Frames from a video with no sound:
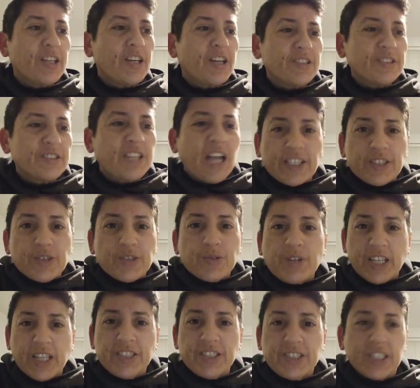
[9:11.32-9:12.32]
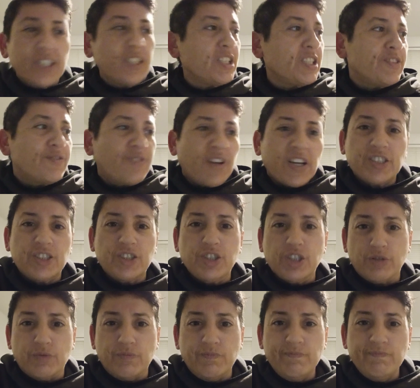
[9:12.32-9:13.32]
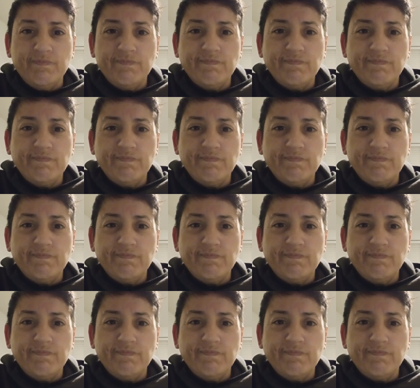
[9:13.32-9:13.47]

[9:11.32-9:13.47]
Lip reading: That's what I see these vets do.